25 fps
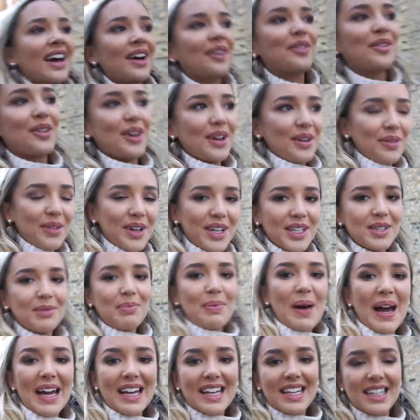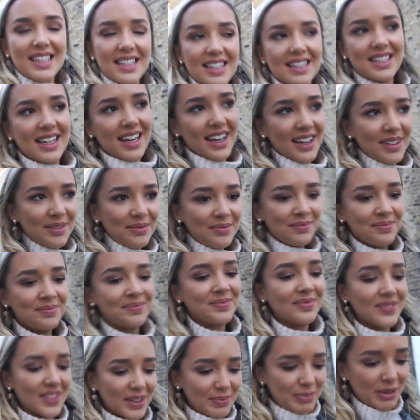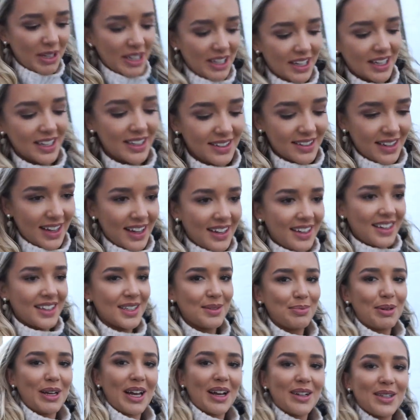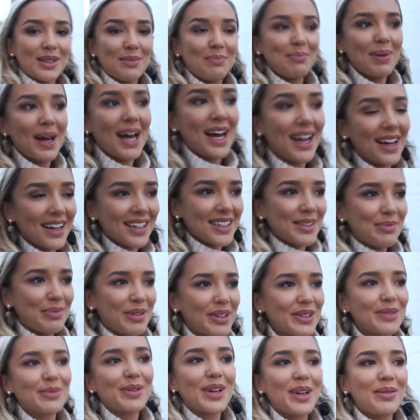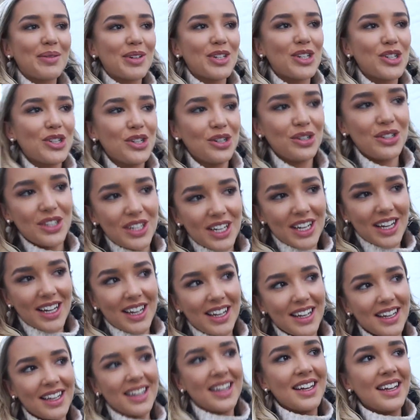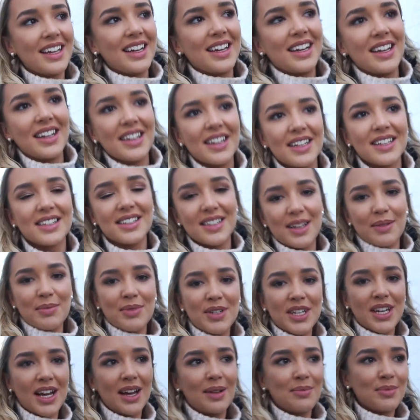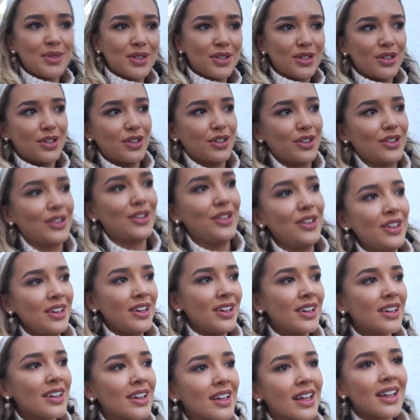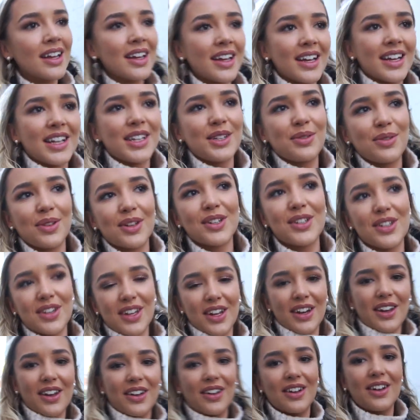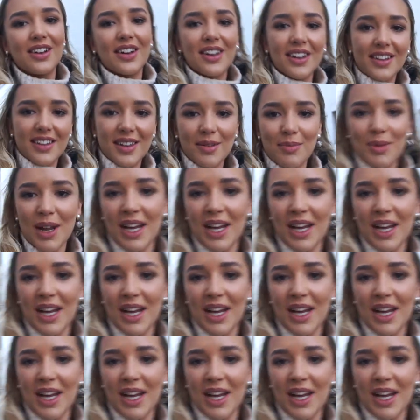now we're on our way to Bagista because I need to pick out some bags because we're going to be shooting sometime soon. So we're just going to go look at some